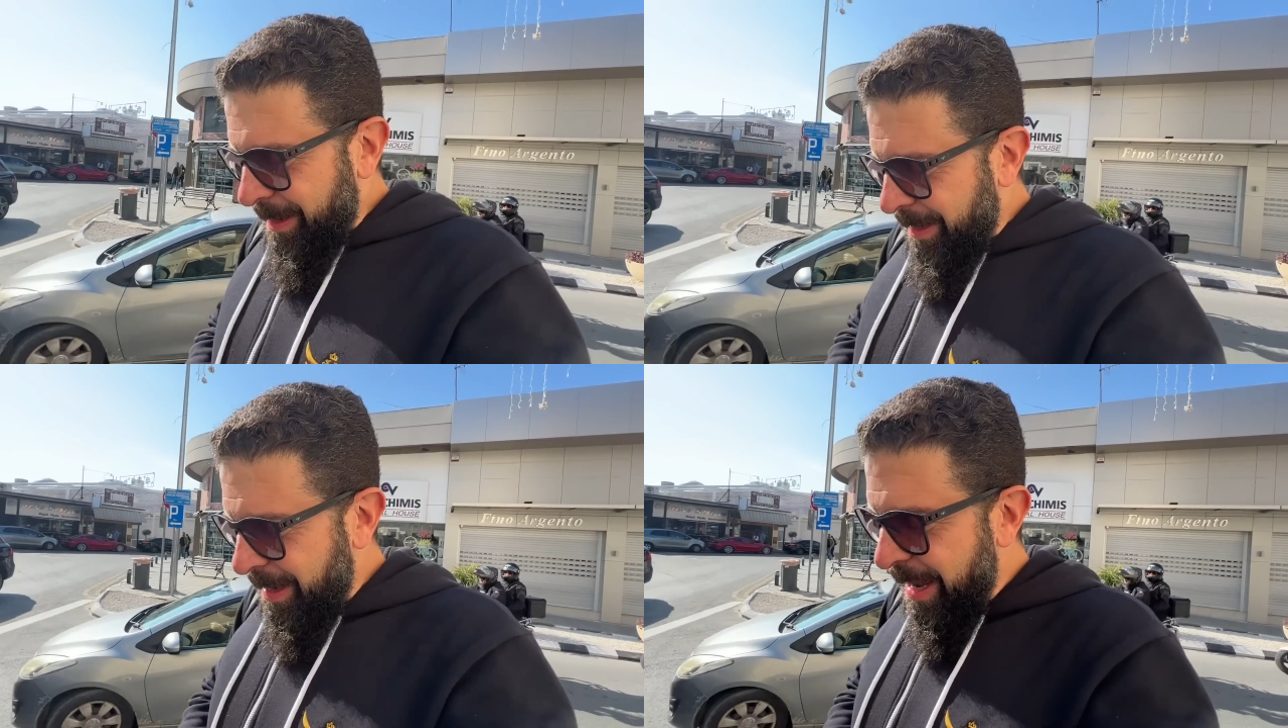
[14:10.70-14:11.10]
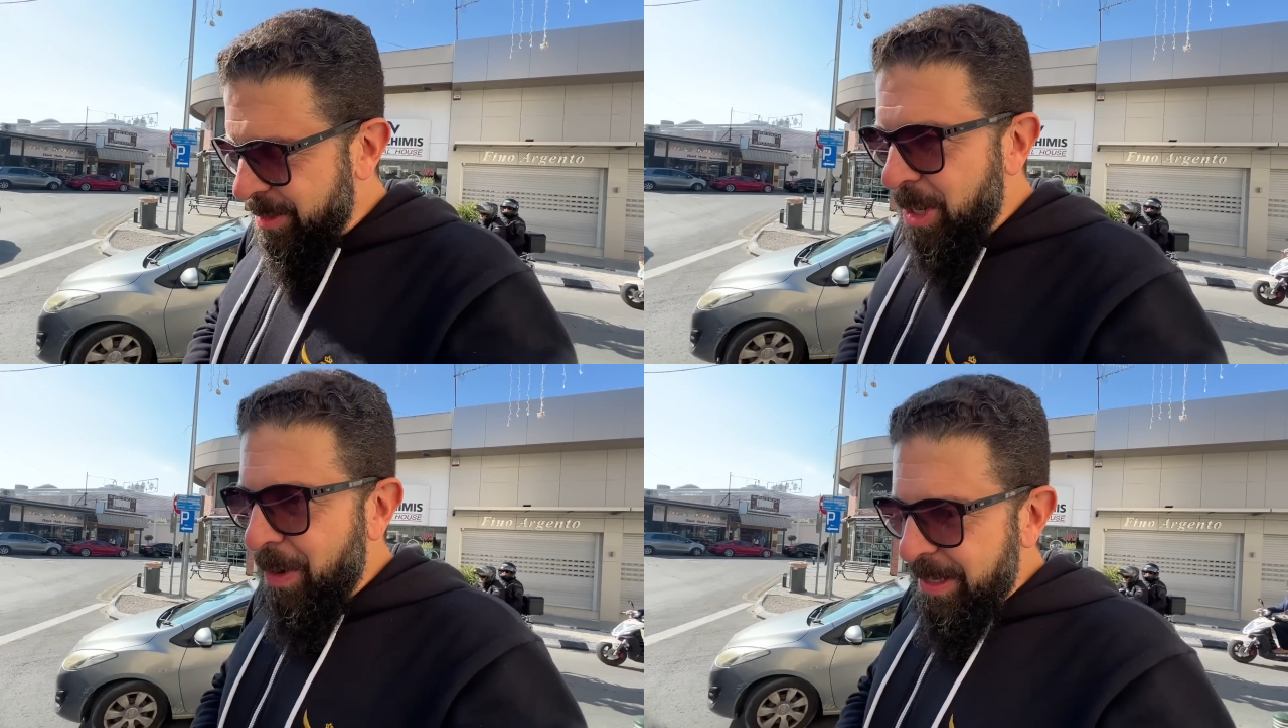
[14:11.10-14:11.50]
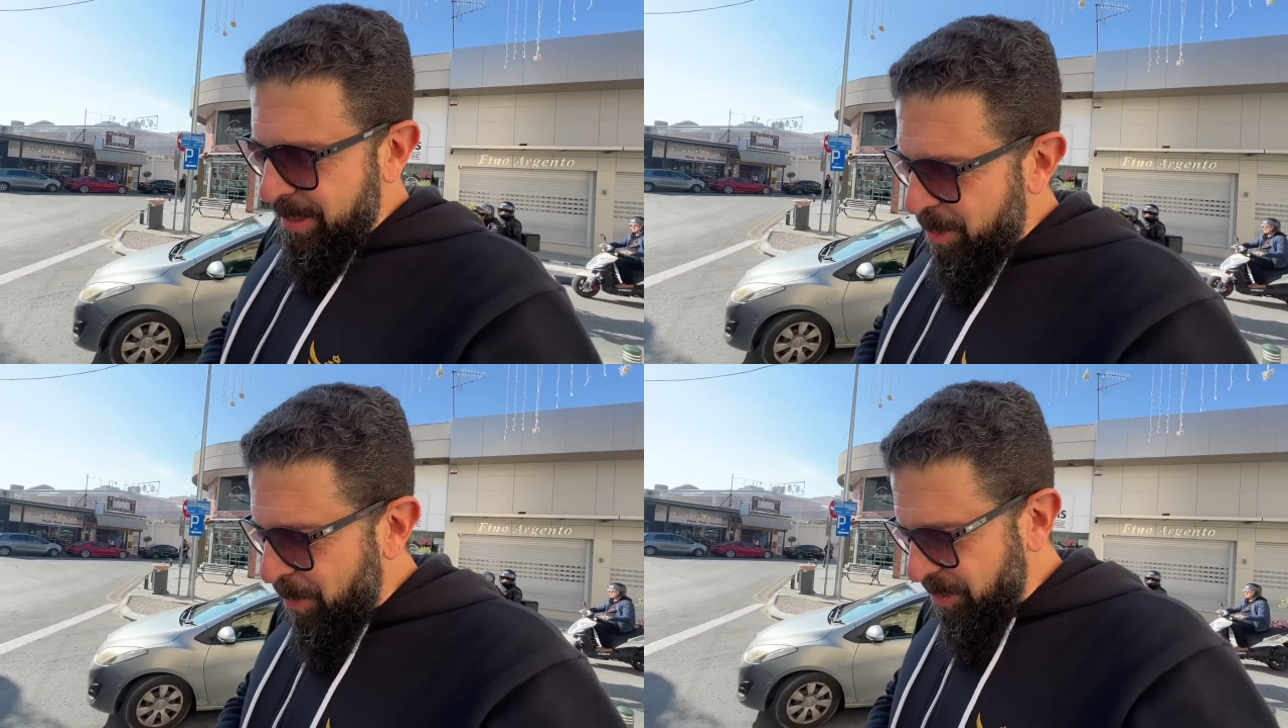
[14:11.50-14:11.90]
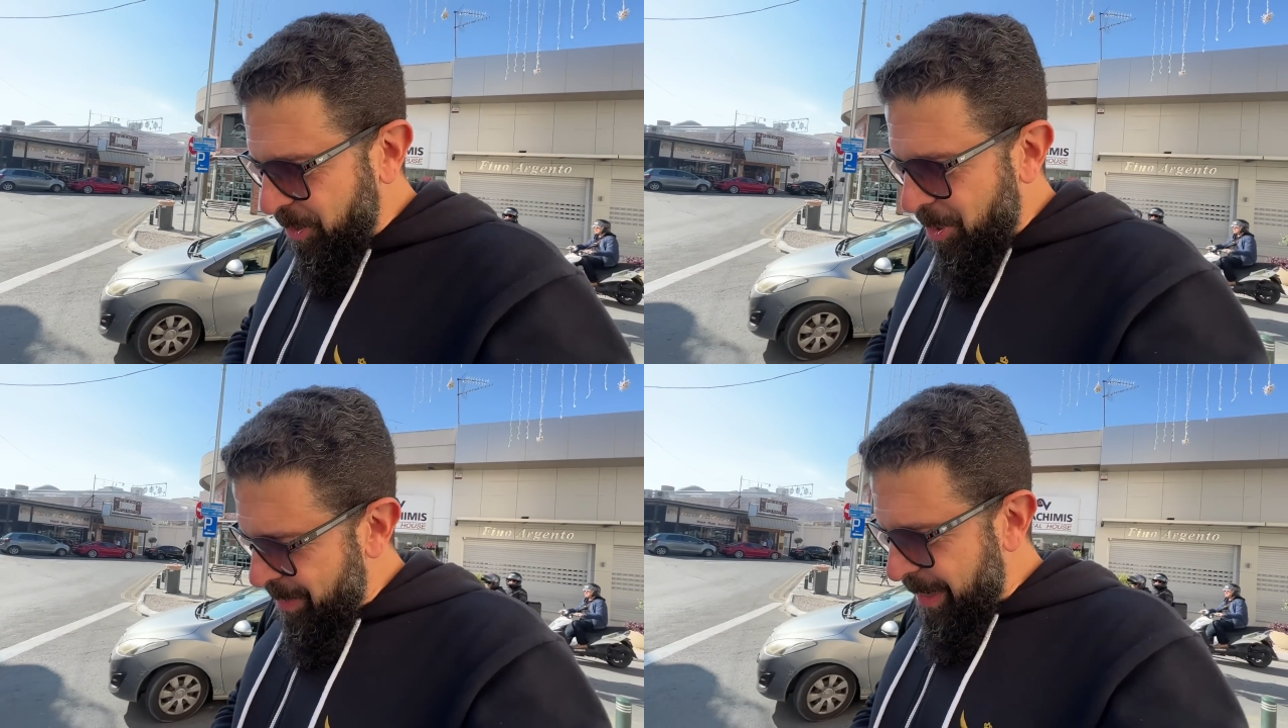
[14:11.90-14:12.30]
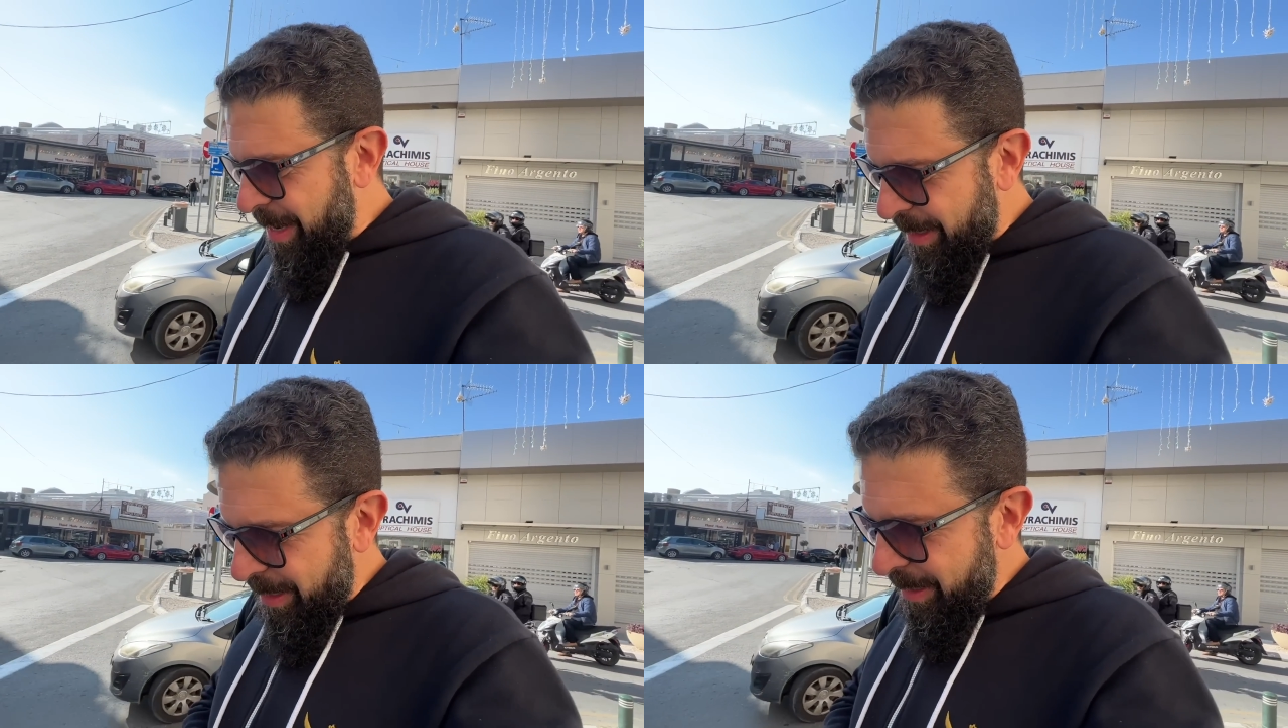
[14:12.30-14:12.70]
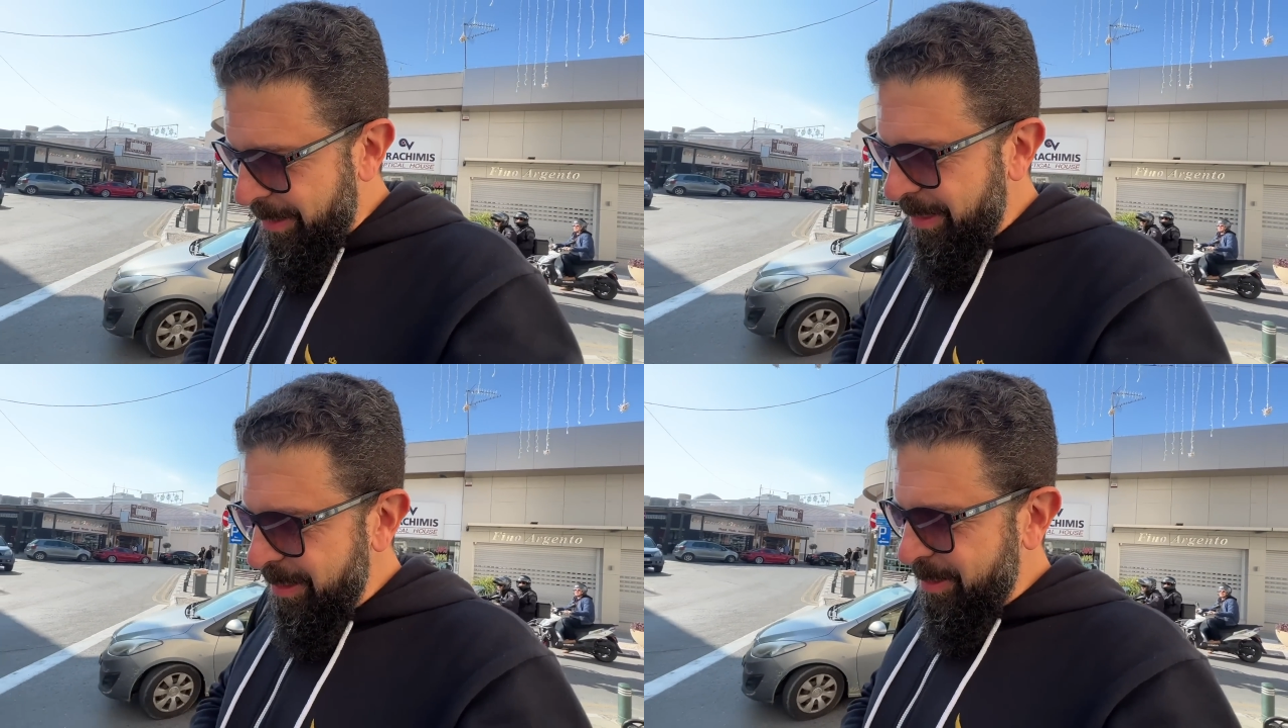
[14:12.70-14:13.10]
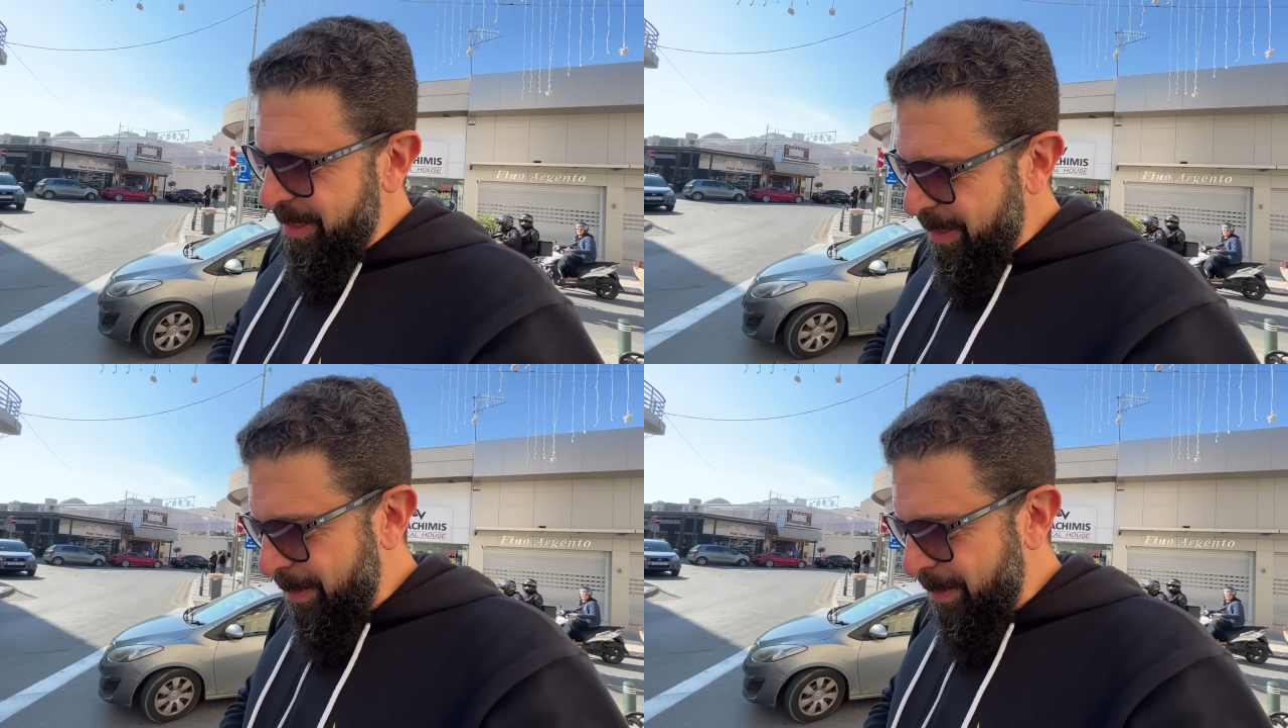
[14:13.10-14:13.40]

He has no idea what's going on, does he?